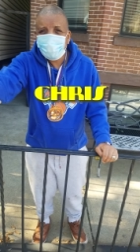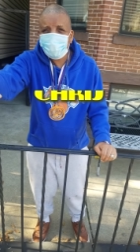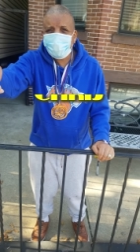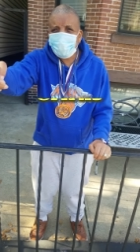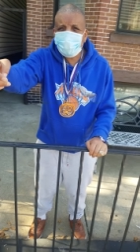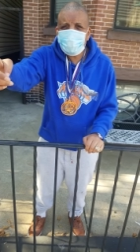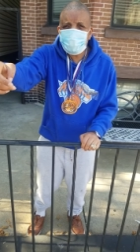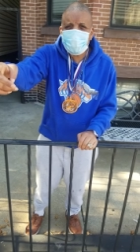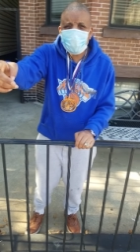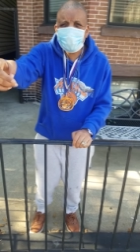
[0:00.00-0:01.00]

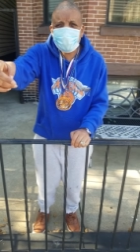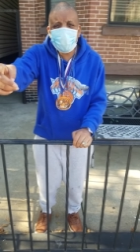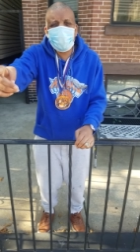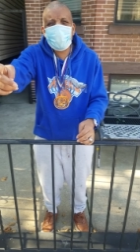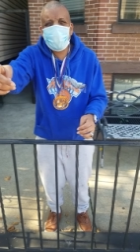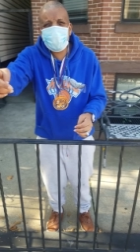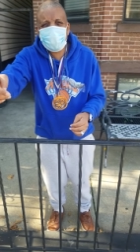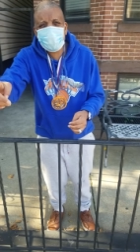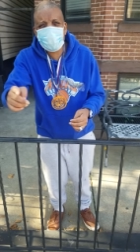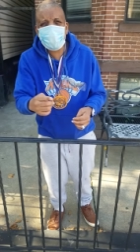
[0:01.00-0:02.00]

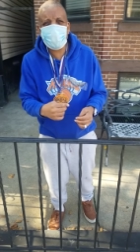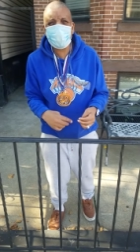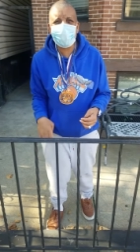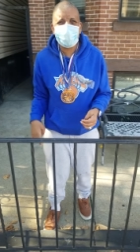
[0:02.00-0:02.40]
Uh-huh.